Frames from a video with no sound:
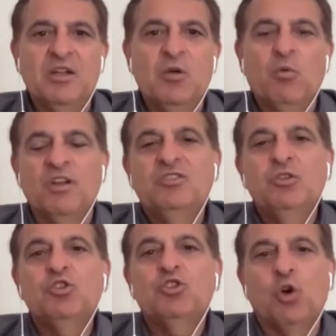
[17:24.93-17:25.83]
once you
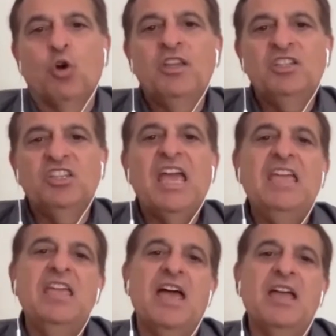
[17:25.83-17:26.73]
join
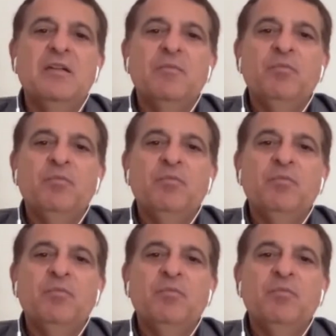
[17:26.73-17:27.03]
GAA,